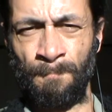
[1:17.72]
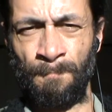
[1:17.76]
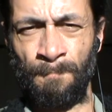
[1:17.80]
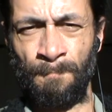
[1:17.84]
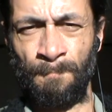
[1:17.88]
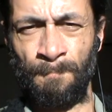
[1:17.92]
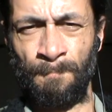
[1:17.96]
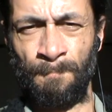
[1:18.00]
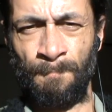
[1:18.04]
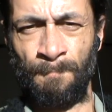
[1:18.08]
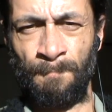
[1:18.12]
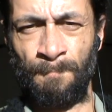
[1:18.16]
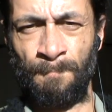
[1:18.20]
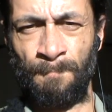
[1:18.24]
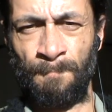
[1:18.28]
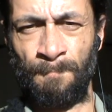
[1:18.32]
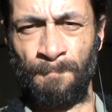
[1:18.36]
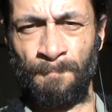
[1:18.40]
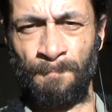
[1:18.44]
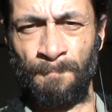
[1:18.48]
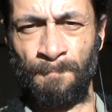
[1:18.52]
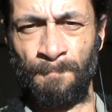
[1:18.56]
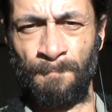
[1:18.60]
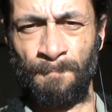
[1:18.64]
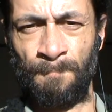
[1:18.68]

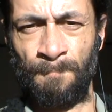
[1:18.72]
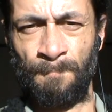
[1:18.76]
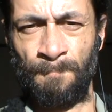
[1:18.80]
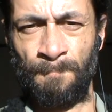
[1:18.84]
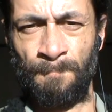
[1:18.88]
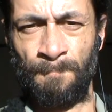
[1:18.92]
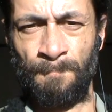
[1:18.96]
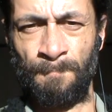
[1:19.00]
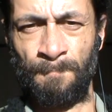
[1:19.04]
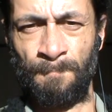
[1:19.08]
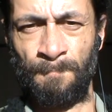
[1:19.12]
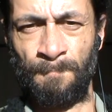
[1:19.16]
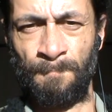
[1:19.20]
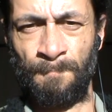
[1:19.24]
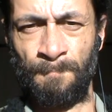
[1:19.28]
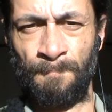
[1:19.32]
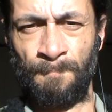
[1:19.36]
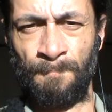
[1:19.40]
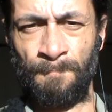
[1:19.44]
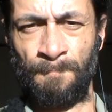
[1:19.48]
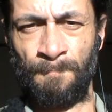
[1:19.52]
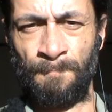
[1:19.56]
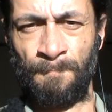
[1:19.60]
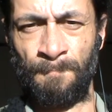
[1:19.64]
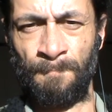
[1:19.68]

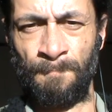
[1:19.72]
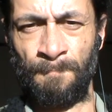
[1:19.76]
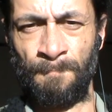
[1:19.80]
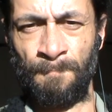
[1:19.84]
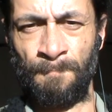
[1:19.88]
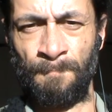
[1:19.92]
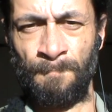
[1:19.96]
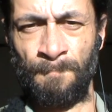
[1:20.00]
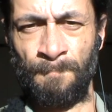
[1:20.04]
[no speech]